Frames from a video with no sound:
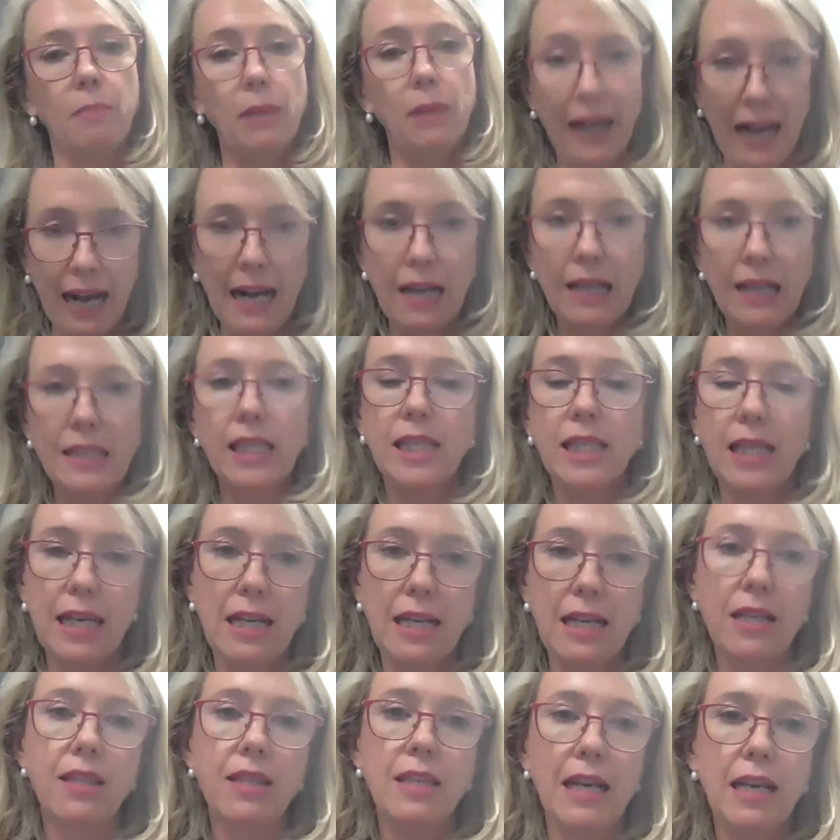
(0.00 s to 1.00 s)
be
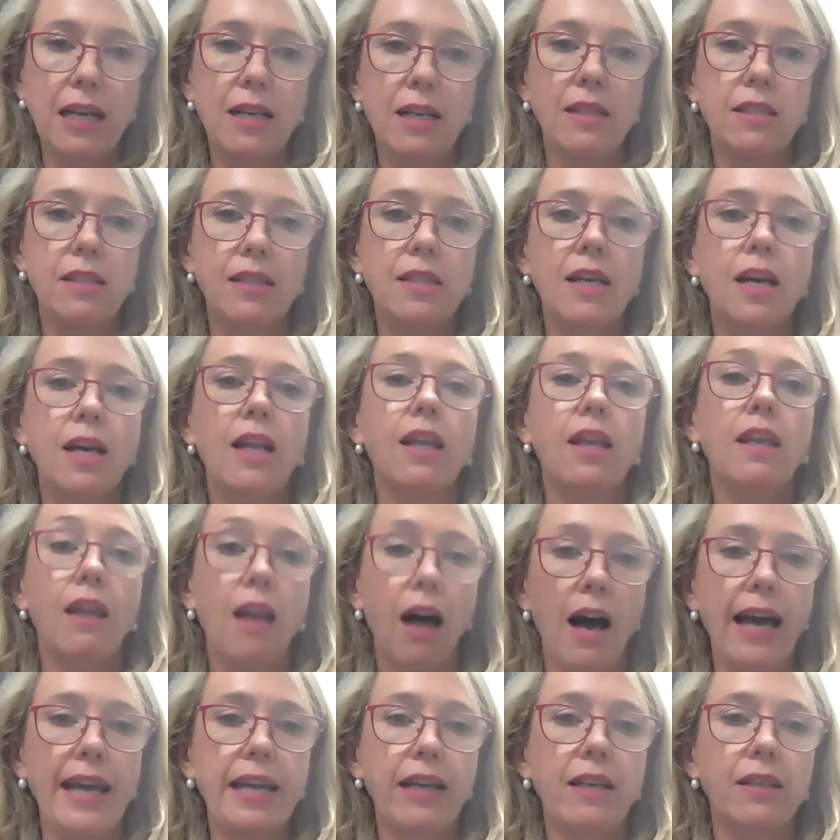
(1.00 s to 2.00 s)
asking things
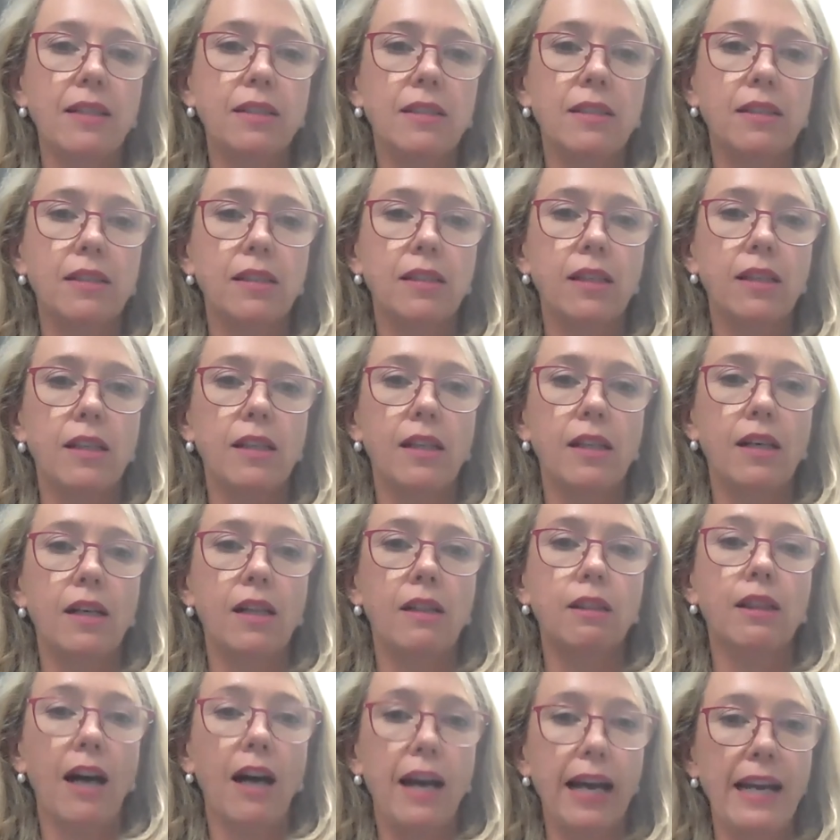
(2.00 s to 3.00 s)
like
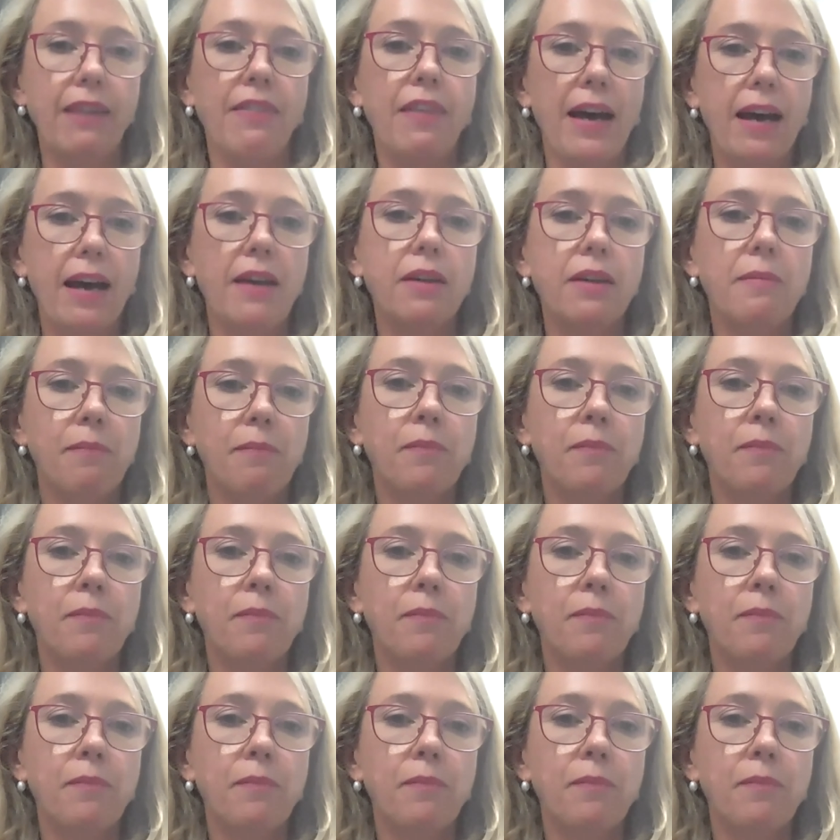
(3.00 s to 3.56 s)
like that.